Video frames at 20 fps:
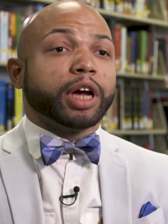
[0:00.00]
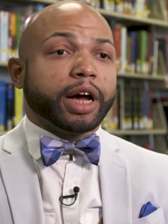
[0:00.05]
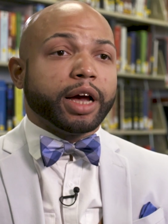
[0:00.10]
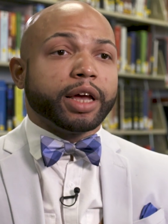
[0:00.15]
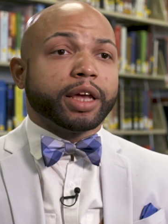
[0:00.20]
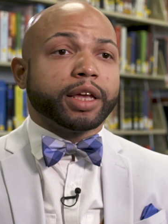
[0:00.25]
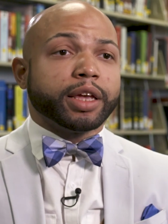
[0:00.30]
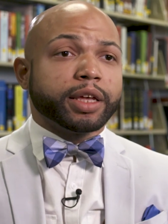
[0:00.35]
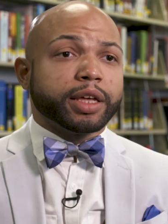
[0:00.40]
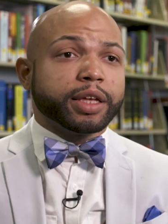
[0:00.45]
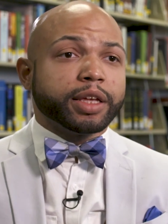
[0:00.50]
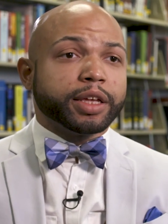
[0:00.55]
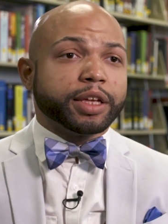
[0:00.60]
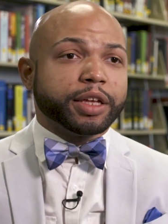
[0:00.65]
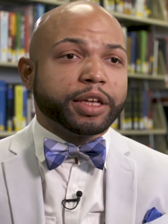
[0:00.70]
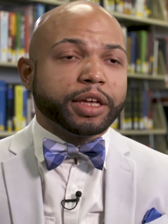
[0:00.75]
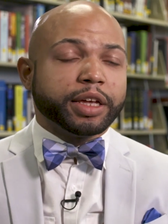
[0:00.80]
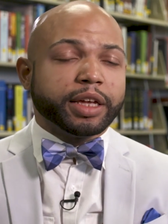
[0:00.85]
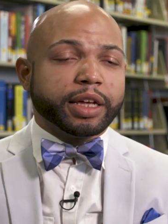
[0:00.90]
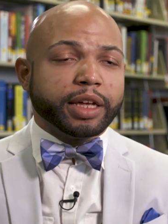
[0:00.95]
shy
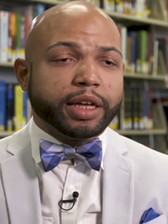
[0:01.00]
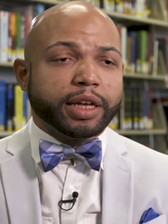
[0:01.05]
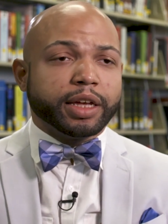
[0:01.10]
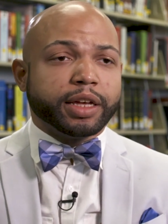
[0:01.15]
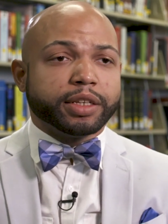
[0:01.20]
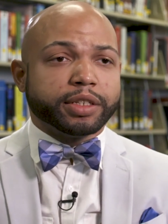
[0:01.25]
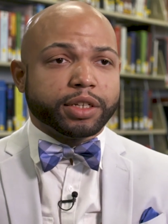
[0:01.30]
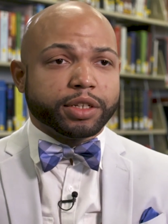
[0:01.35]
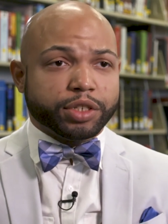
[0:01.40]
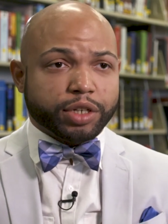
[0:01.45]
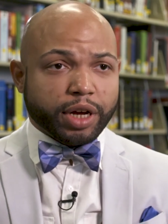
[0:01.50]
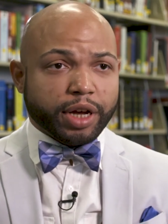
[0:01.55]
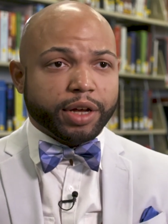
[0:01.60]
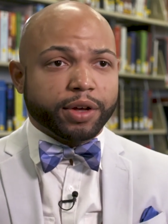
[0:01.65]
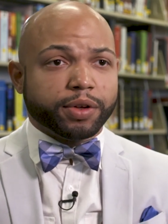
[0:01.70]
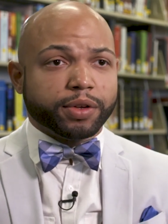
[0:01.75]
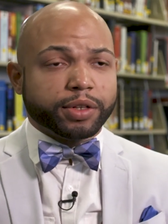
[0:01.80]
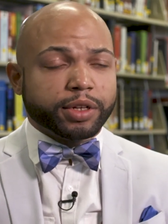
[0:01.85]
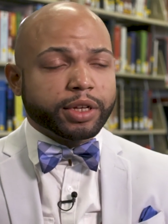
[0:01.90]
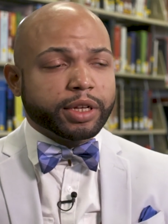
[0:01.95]
as a
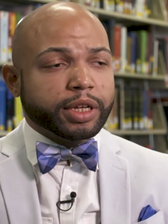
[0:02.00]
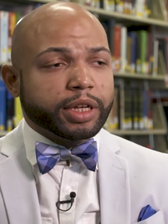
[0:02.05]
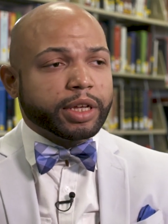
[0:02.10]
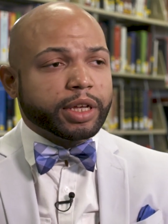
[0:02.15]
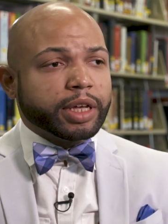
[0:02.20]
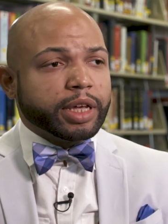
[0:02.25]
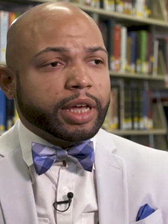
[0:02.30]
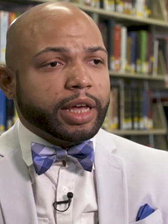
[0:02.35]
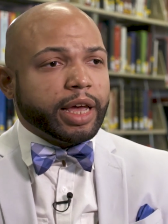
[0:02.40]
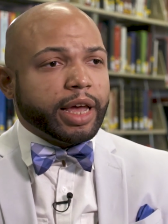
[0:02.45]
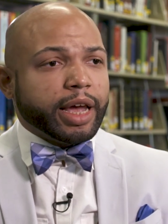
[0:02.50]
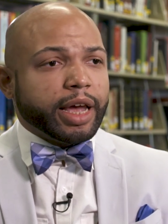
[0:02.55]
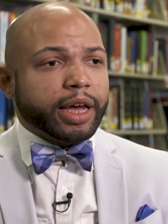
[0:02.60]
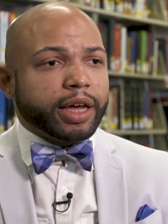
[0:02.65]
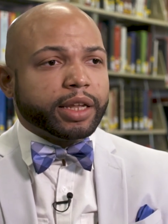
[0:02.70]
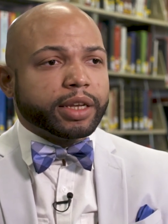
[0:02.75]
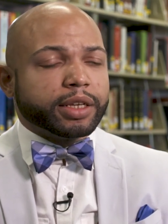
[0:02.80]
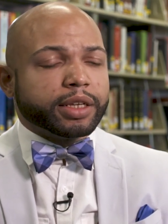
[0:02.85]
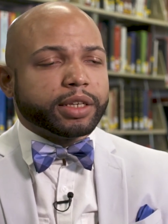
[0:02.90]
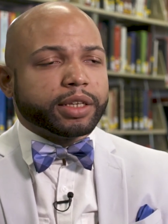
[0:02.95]
child,
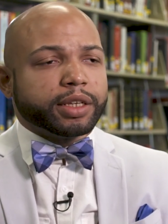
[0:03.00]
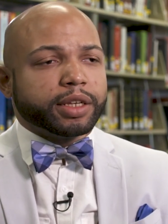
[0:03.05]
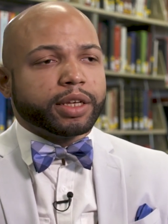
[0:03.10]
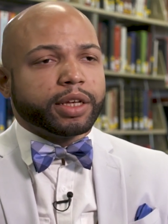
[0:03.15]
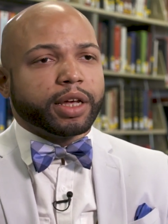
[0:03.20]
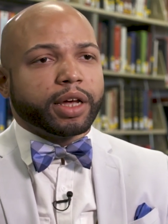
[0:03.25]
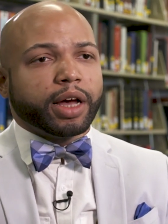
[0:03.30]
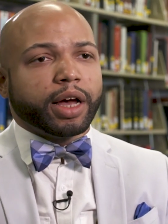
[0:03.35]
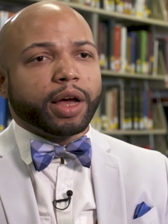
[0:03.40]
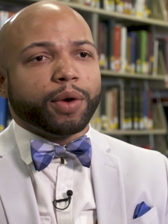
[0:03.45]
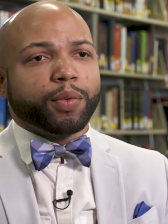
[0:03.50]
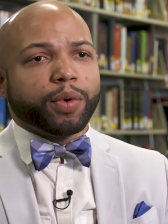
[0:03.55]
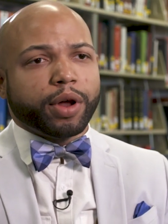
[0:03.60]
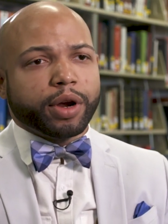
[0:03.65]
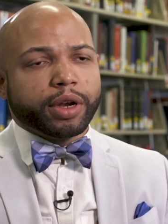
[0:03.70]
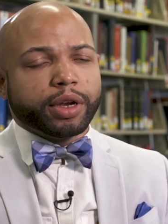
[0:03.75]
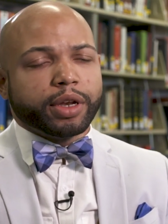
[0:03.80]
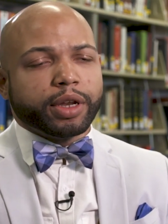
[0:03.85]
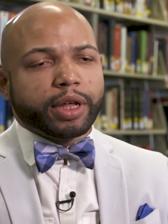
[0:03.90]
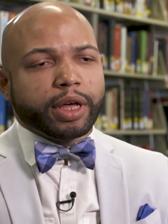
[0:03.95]
and I wanted